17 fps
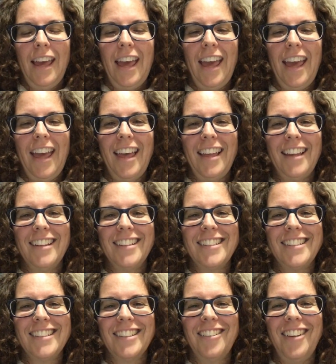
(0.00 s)

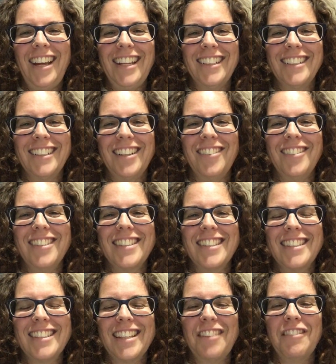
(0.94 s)
And great, it
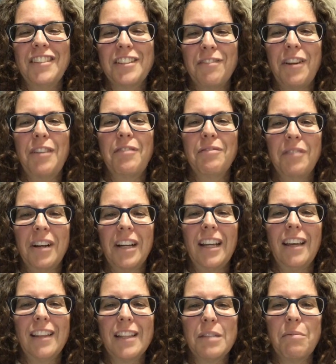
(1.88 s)
was fun
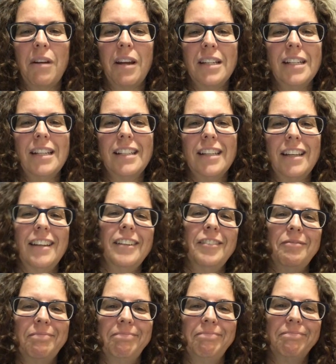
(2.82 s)
working on this project,
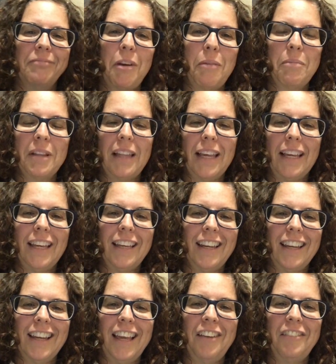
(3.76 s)
and hope you like it,
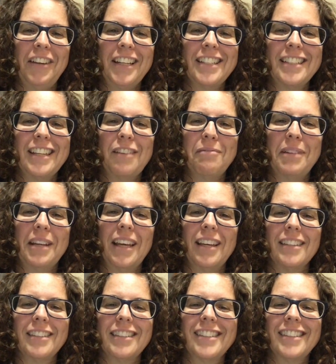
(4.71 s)
and I can't wait to see everybody
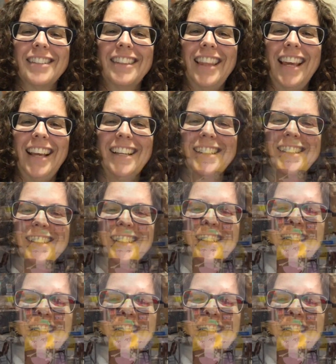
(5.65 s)
else's. Thanks.